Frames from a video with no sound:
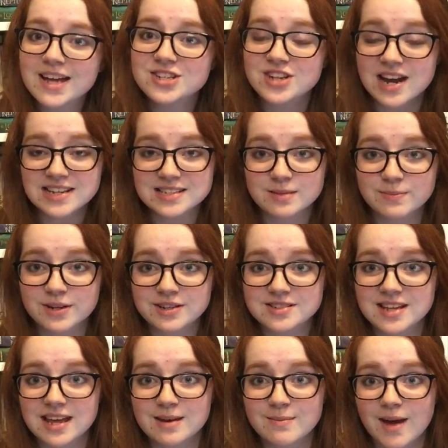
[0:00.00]
Jackson Pierce
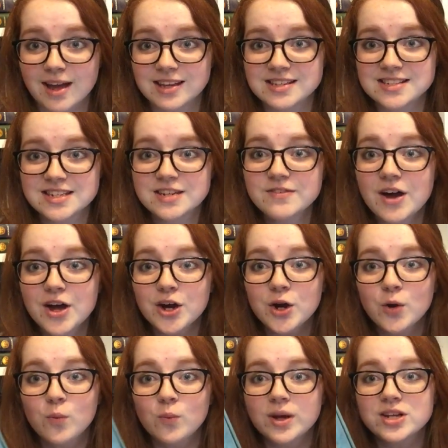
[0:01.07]
and Maggie
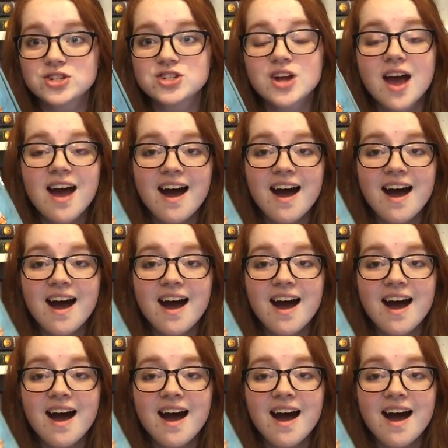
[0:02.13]
Stiefvater, which